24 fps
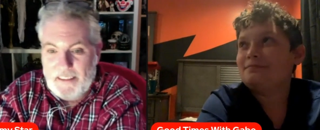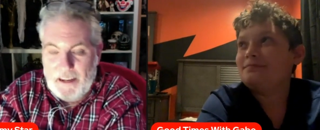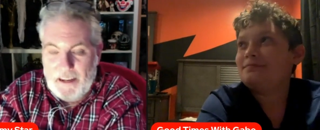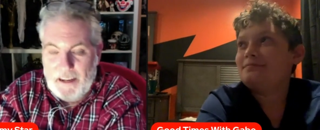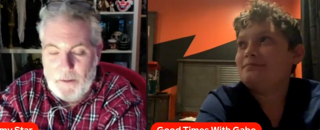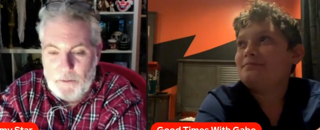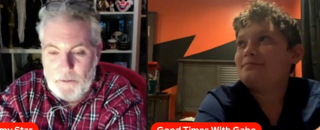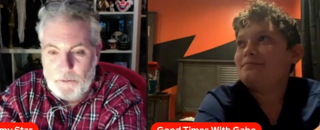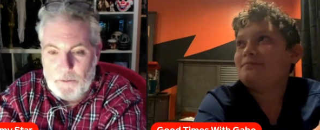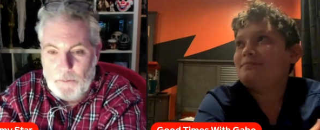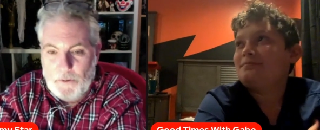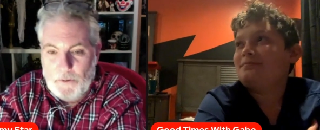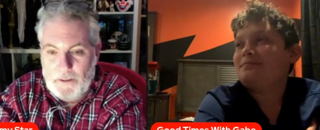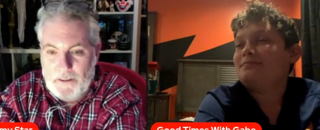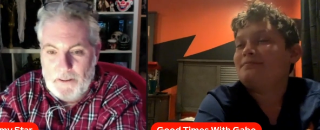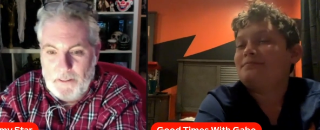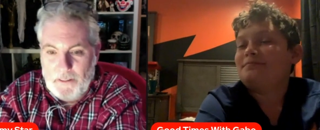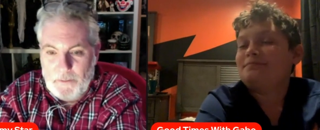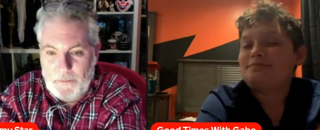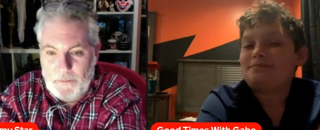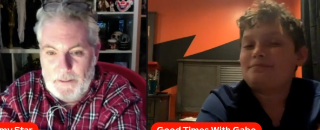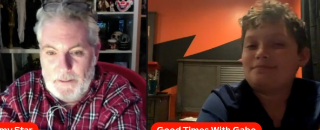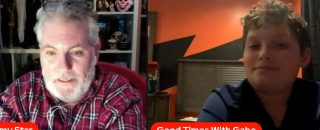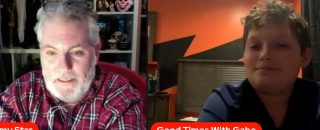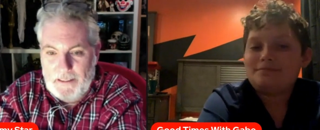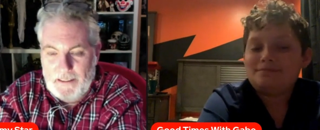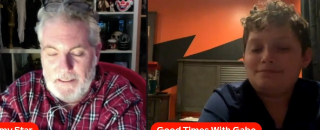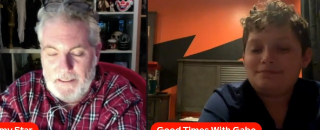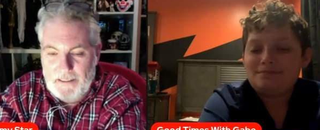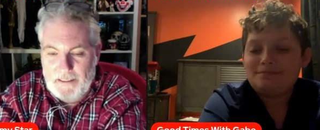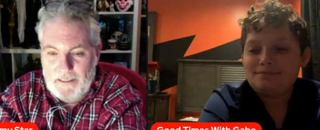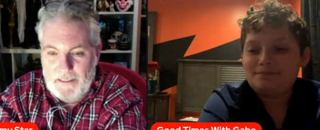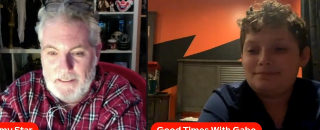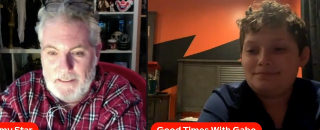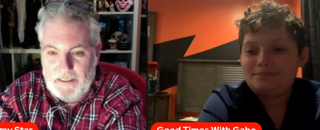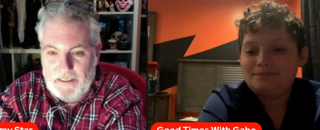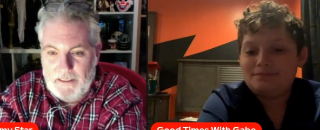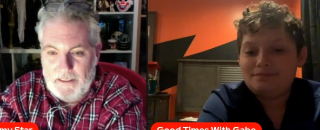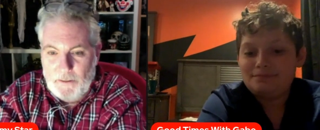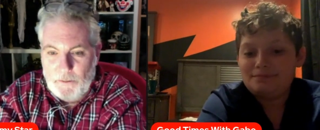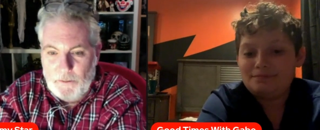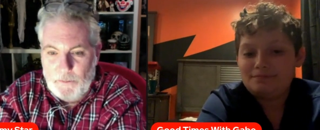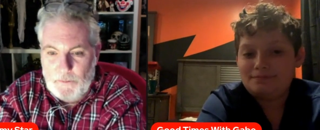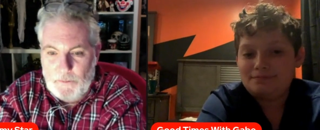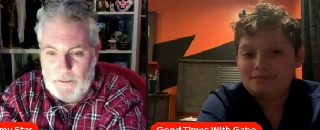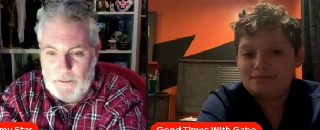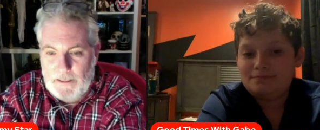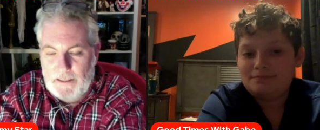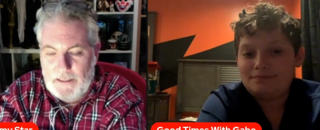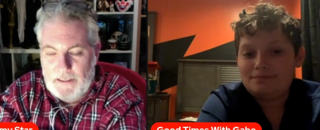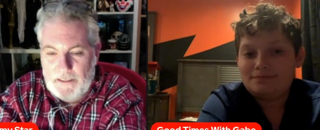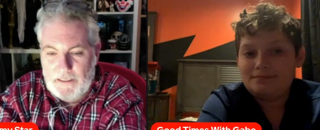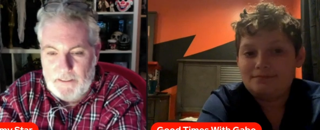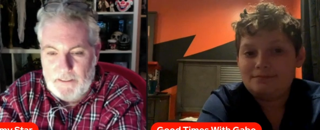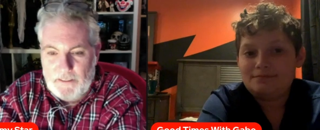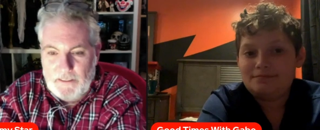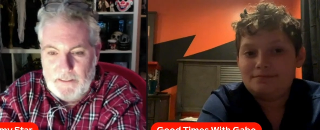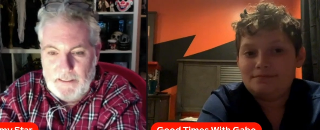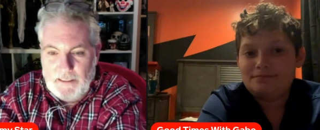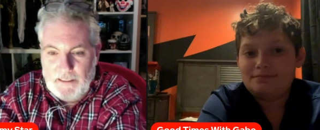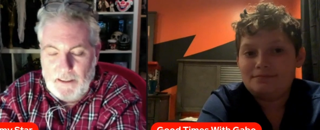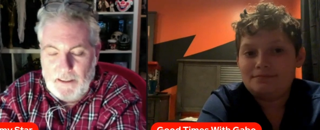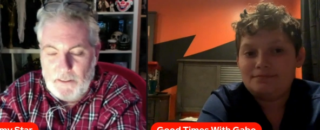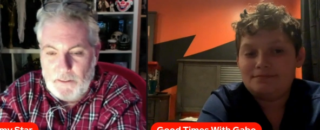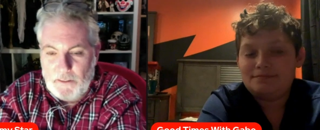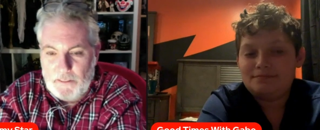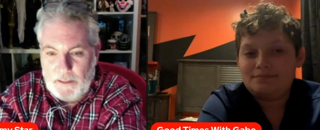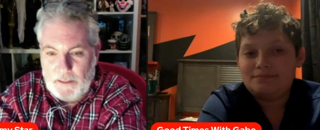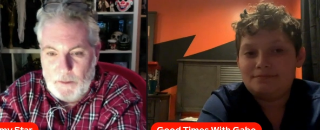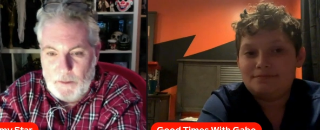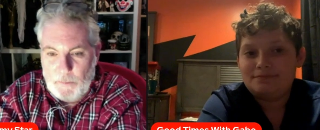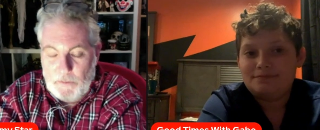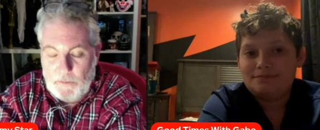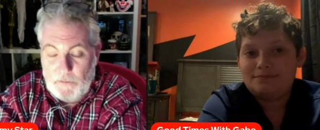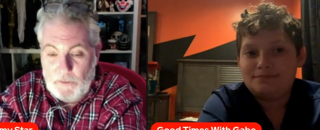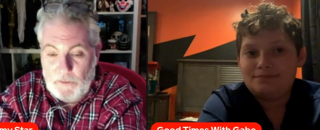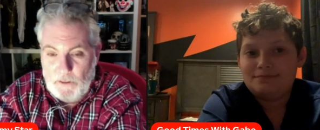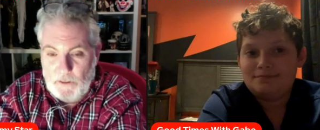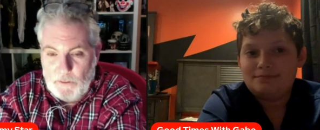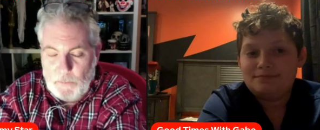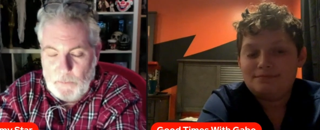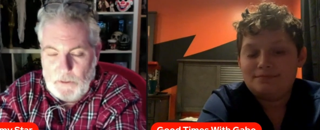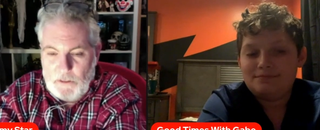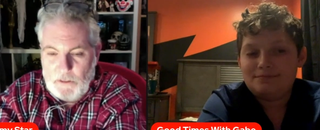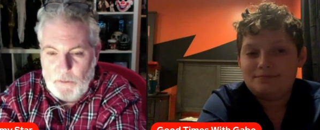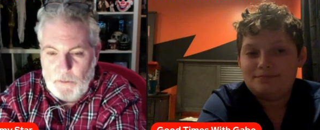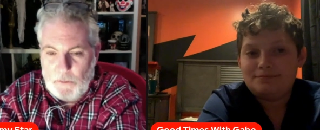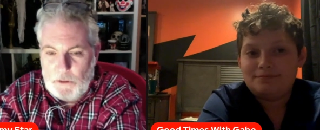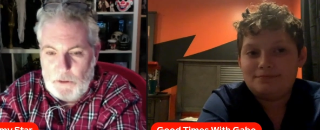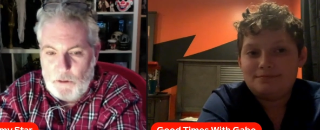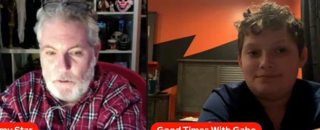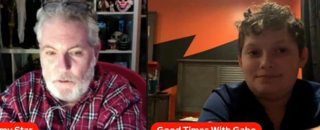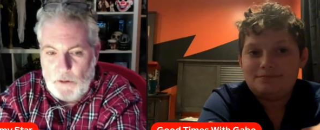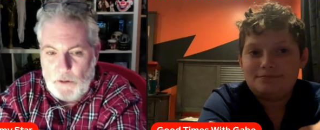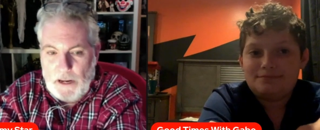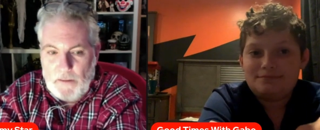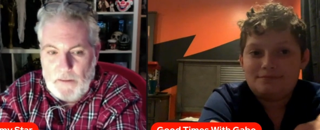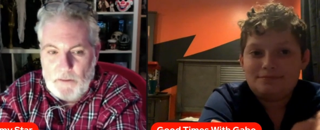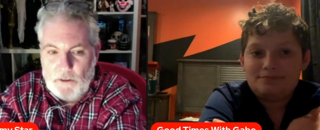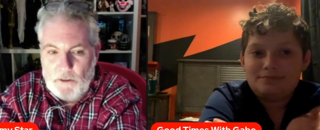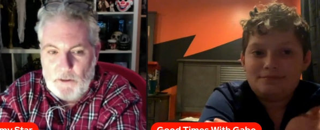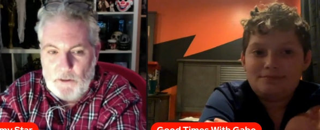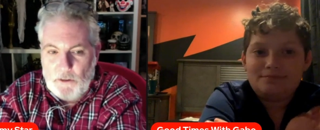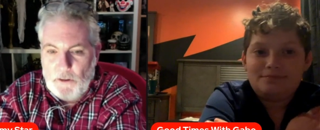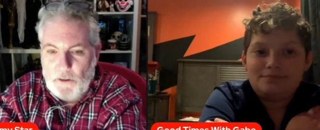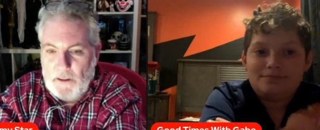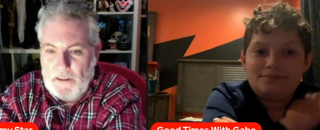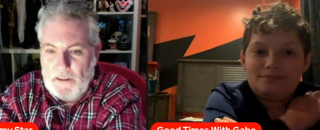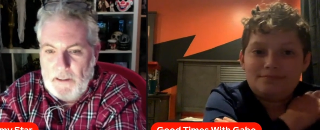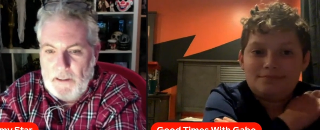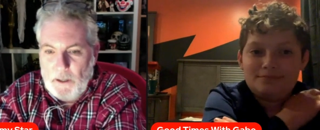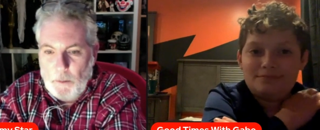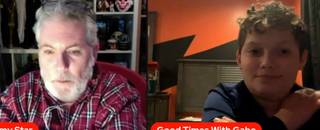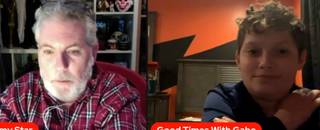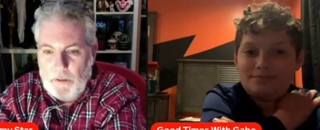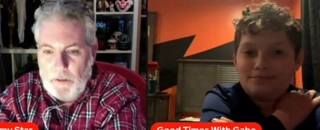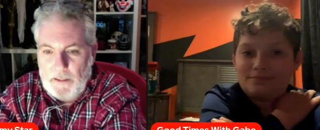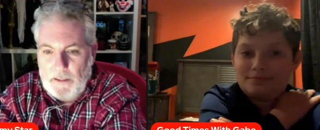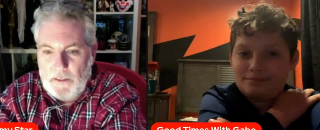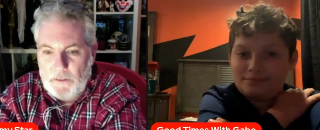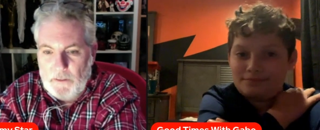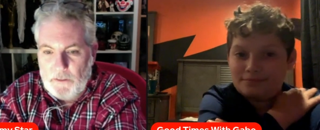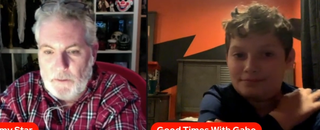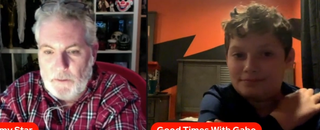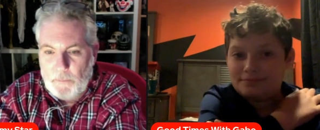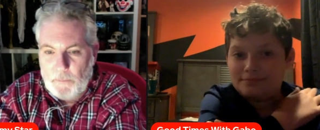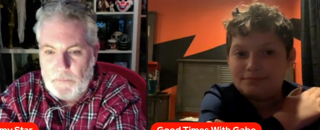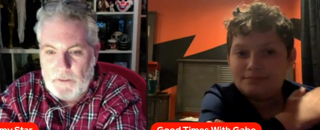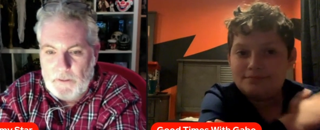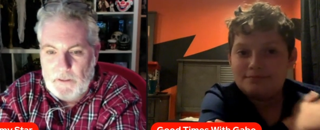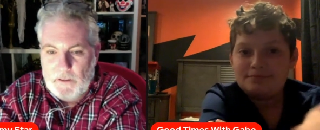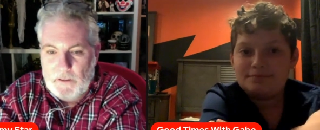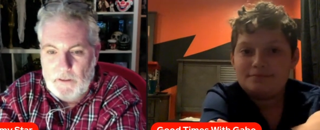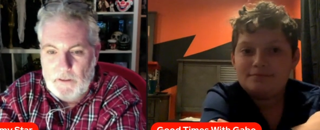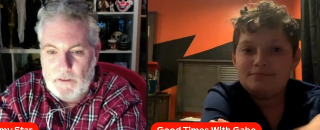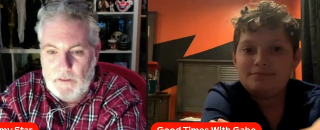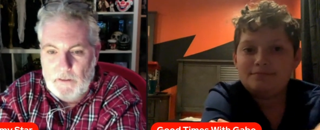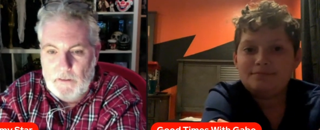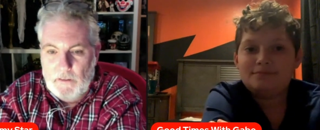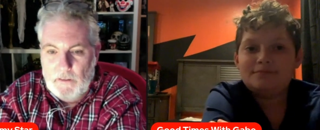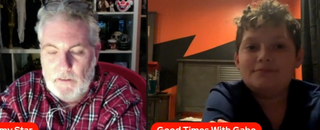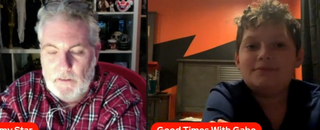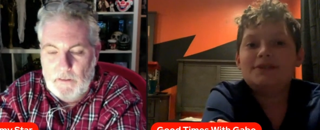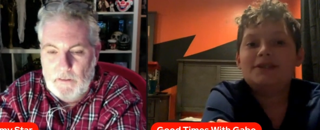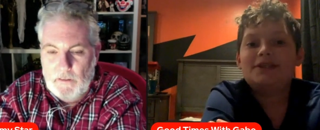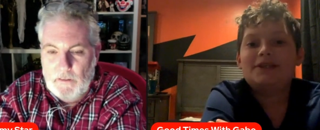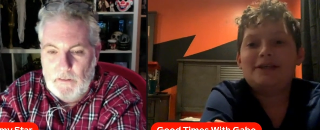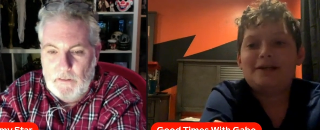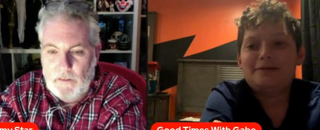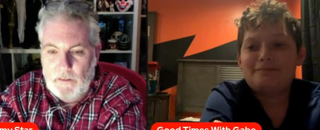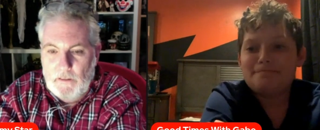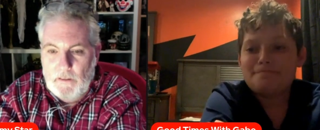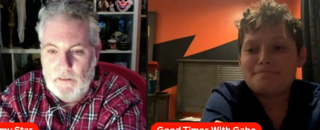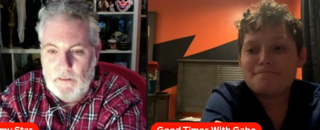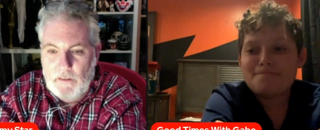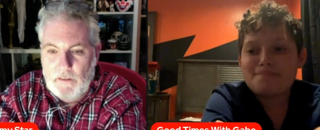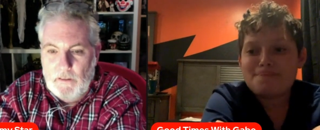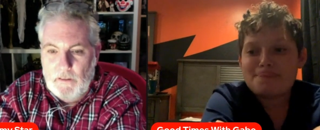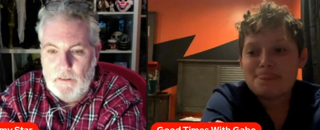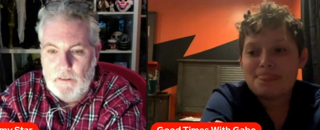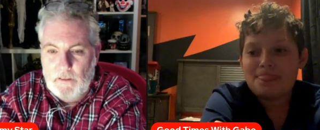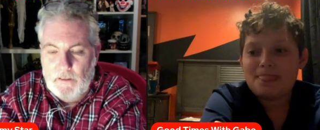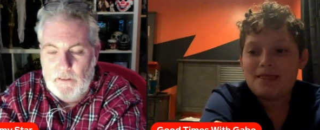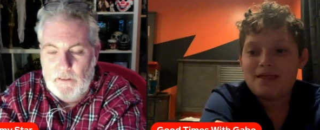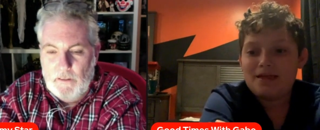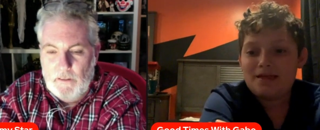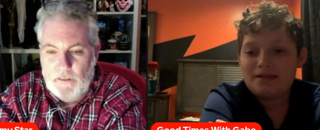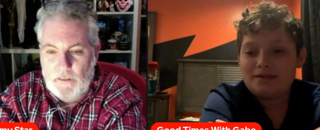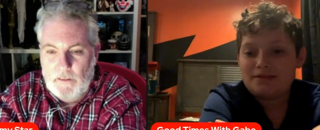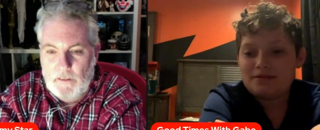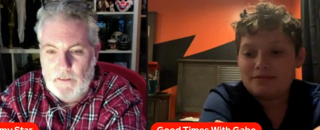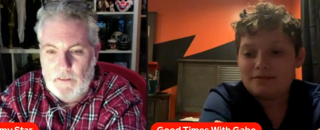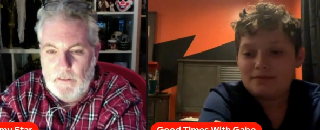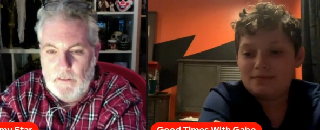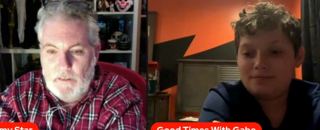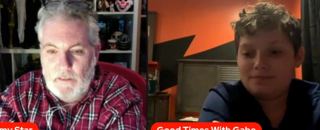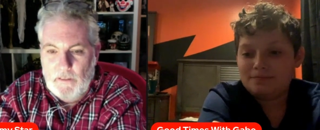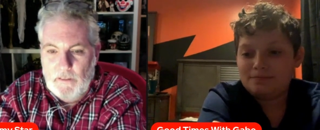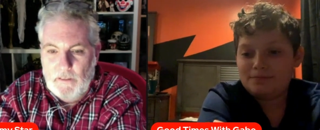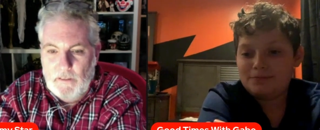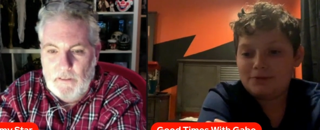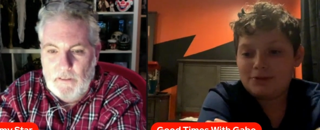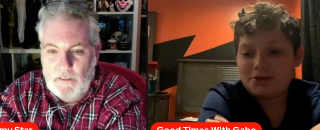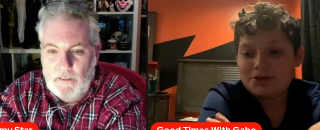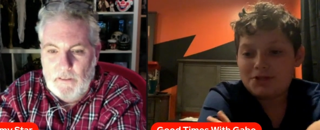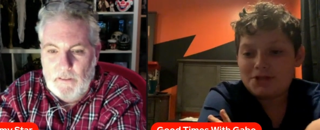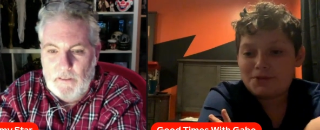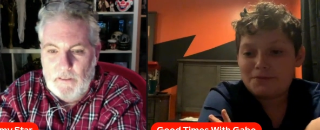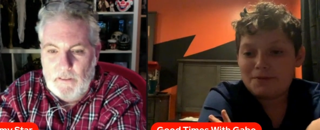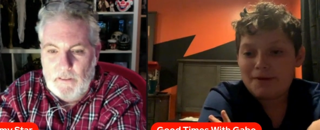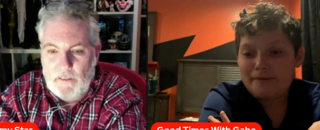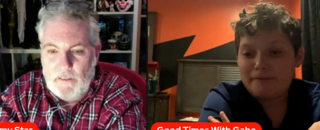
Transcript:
Speaker 1: I always wanted it to be a Nintendo 3DS thing. I thought that would be fun, especially when you travel or you're on an airplane or something.
Speaker 2: Yeah. Those are